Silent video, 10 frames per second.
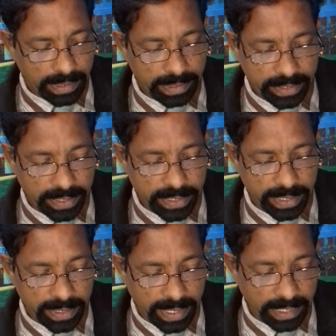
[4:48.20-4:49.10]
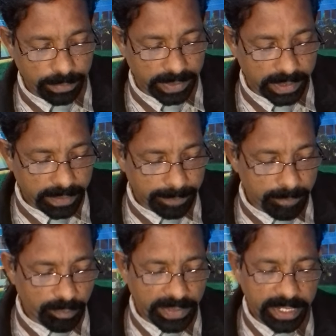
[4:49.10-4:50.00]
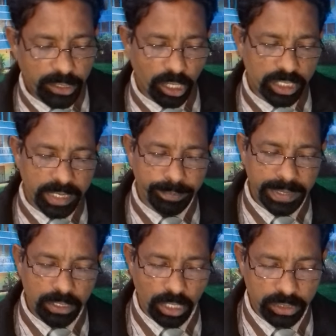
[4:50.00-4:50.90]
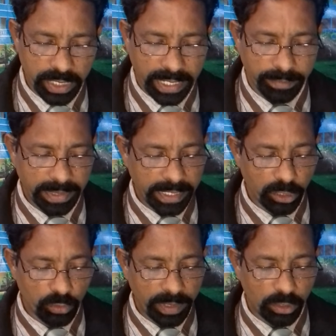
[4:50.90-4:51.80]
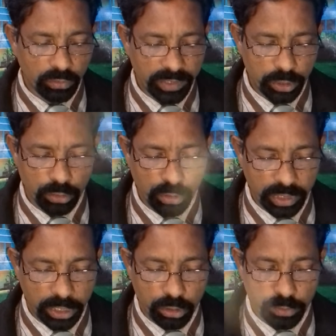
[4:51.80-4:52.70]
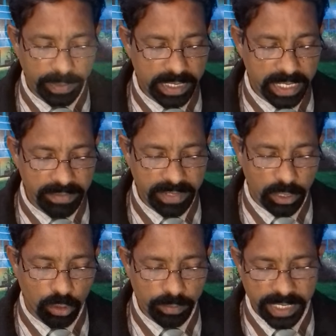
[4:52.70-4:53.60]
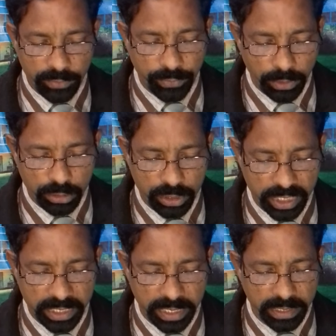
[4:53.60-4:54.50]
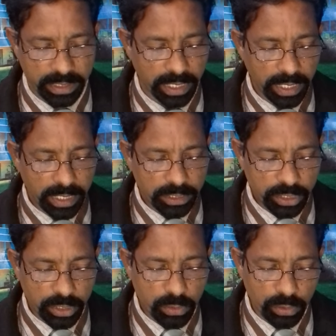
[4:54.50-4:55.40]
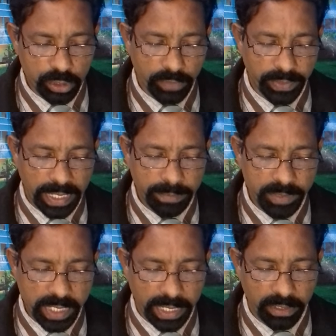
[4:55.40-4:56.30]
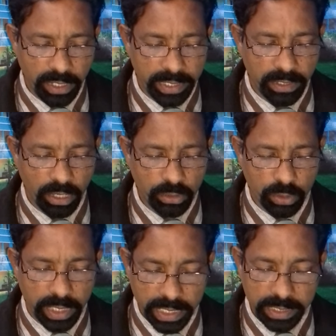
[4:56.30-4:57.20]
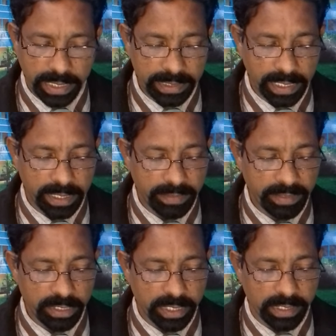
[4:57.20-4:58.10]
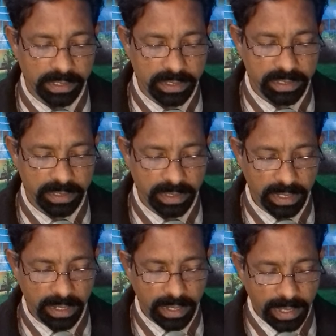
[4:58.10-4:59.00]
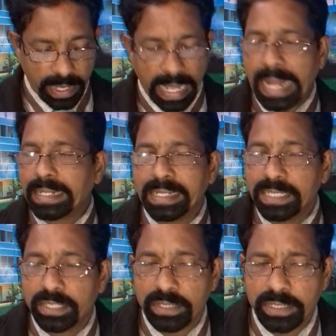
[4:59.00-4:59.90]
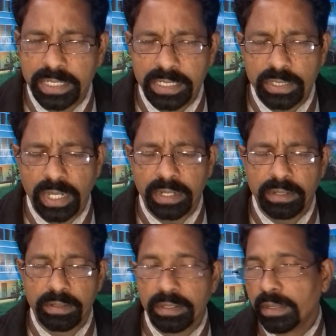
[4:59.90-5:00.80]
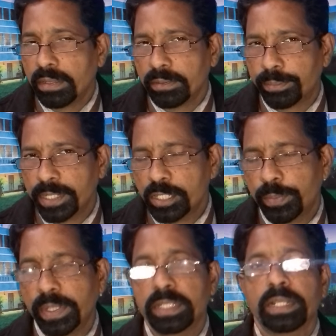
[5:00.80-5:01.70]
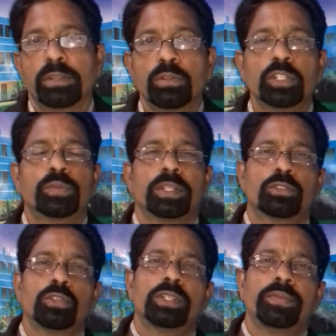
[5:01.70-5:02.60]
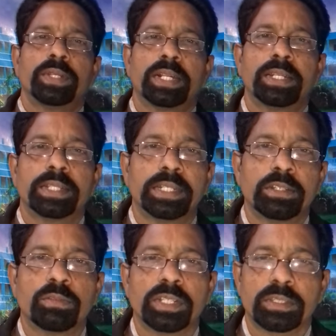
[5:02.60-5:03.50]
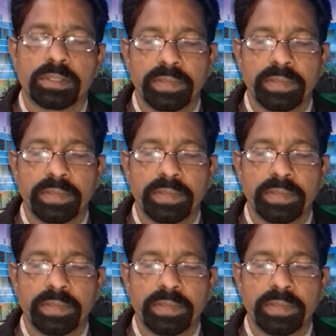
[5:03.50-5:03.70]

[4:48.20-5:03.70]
attained enlightenment. He taught simple doctrine. Men and women who wish to know the truth must leave their homes and follow strict rules of ahimsa and not to hurt other living things. And his teachings and principles and rules were so difficult that it was